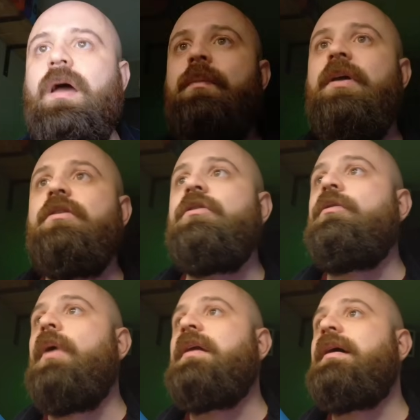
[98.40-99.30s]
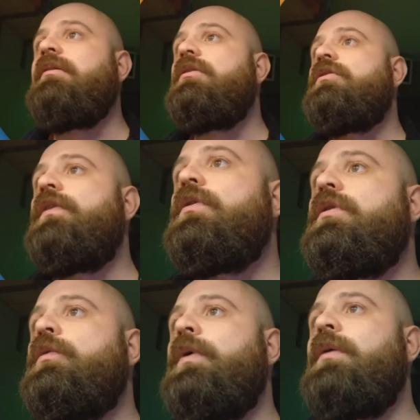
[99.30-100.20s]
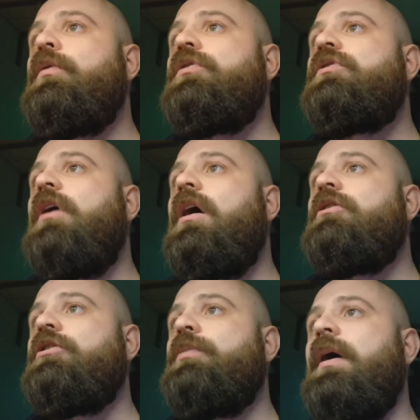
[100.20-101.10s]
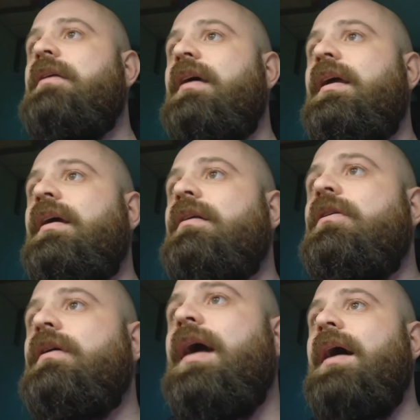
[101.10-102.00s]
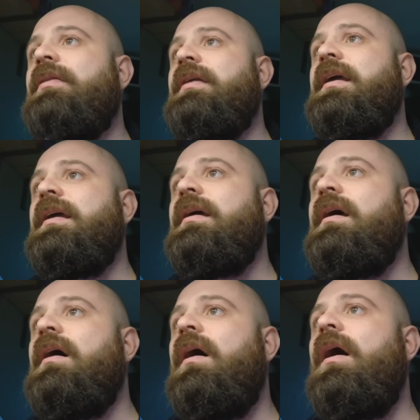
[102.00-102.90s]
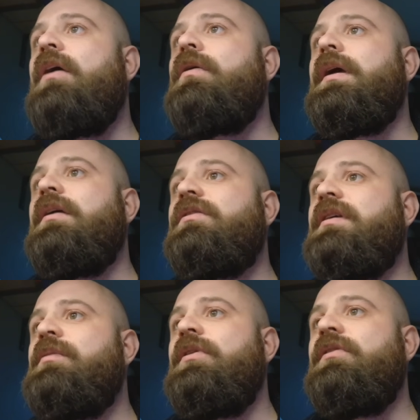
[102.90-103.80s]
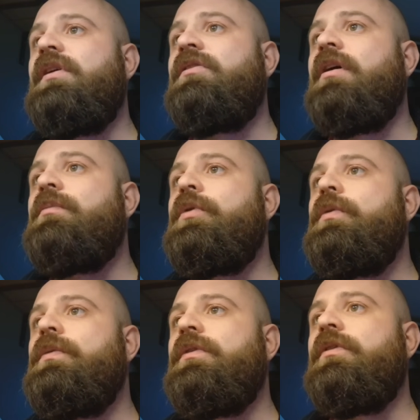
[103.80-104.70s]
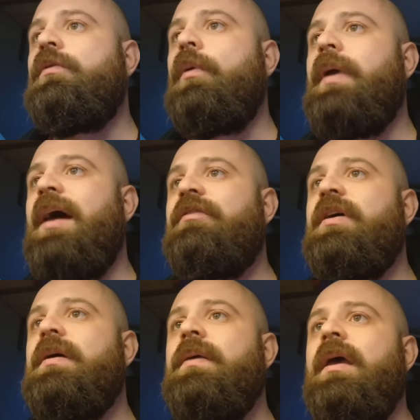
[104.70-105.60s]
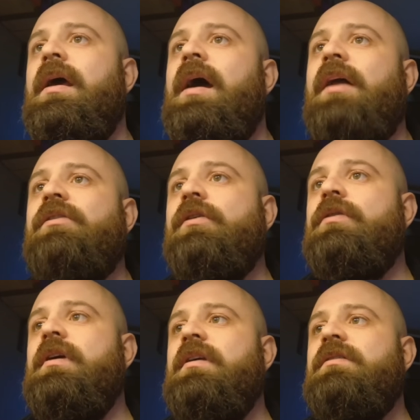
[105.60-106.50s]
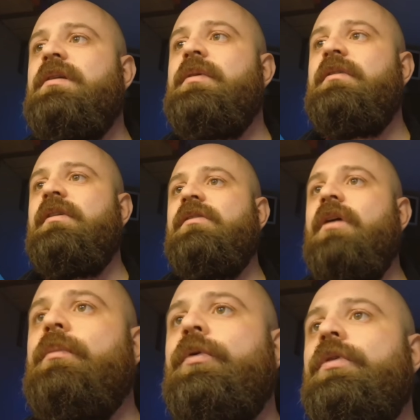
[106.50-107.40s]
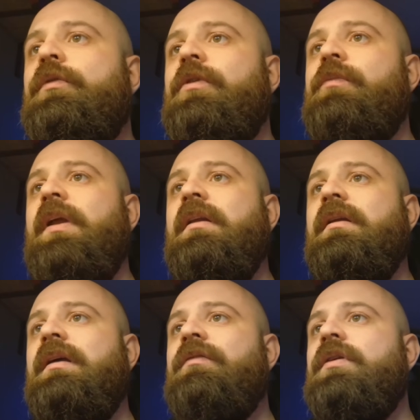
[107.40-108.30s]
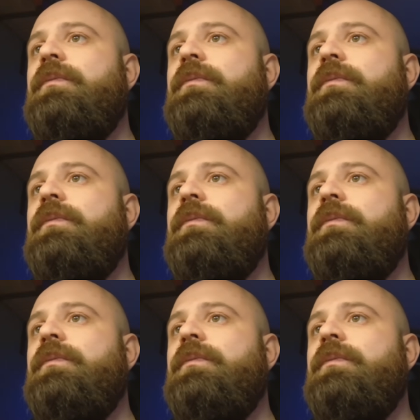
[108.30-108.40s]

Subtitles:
into my downloads folder, we will start just by taking a look at the IO-Link Siemens example. This is what we have here. And so the Siemens example that we've been given